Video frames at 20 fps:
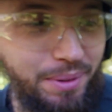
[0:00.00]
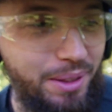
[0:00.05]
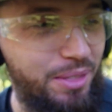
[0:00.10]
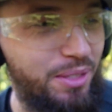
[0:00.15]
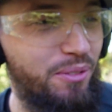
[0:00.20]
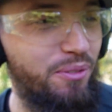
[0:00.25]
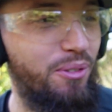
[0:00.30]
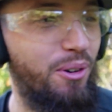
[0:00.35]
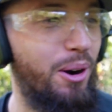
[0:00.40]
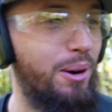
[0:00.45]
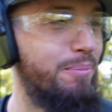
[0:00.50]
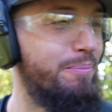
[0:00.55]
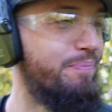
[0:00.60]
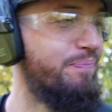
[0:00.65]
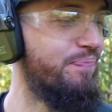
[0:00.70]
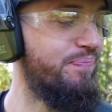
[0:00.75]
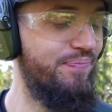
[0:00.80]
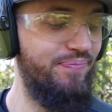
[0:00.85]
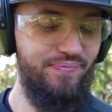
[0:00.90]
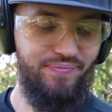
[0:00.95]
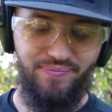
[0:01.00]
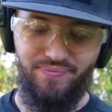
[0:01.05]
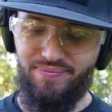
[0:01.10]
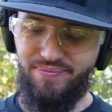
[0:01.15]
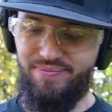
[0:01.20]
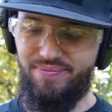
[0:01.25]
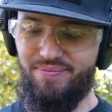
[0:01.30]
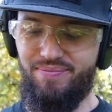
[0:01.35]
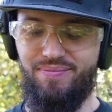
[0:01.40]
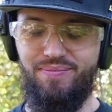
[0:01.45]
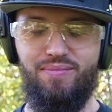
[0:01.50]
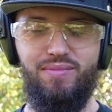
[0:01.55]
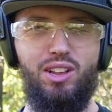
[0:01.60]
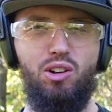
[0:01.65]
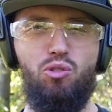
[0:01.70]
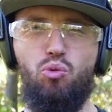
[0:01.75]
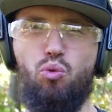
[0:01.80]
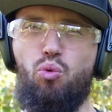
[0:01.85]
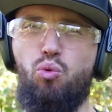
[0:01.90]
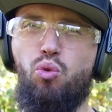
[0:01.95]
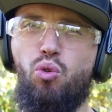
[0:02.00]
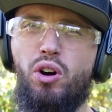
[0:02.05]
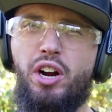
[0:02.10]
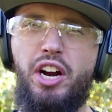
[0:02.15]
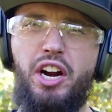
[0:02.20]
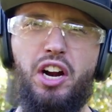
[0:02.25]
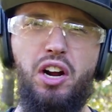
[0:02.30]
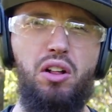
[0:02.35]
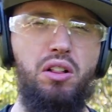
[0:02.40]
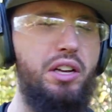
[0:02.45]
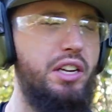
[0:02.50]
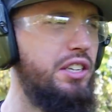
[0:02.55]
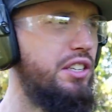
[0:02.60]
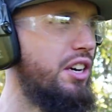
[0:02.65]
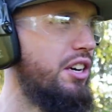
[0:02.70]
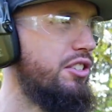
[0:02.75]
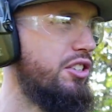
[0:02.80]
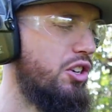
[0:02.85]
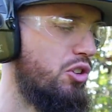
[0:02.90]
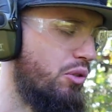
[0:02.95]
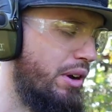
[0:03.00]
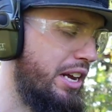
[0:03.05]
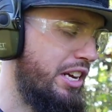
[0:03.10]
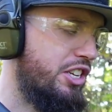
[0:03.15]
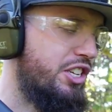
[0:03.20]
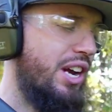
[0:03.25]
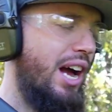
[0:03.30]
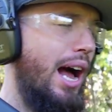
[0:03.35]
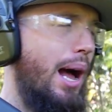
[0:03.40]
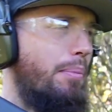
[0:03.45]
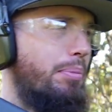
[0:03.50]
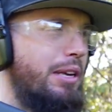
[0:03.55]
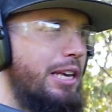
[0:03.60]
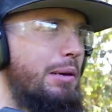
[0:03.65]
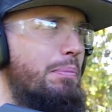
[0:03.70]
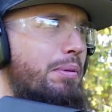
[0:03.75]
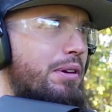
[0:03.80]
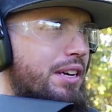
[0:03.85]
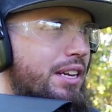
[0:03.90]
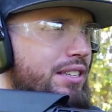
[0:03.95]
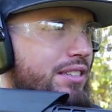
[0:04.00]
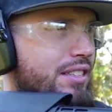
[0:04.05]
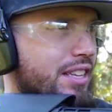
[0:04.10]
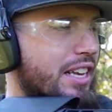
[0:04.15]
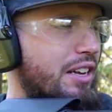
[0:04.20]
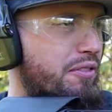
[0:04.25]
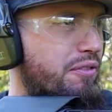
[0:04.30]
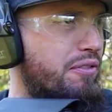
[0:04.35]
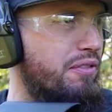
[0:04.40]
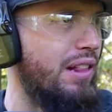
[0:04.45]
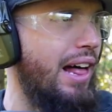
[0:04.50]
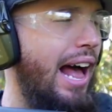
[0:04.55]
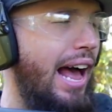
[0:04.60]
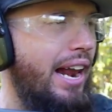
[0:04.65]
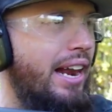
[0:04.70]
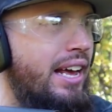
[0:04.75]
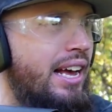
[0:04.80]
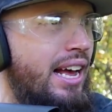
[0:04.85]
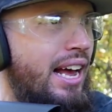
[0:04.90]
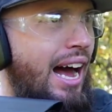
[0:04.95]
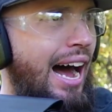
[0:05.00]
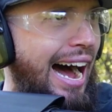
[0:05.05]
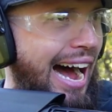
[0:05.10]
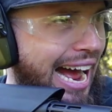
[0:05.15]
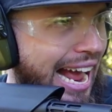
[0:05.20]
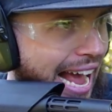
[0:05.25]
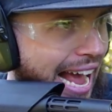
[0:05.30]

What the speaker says: in the front really does a great job keeping this thing flat. I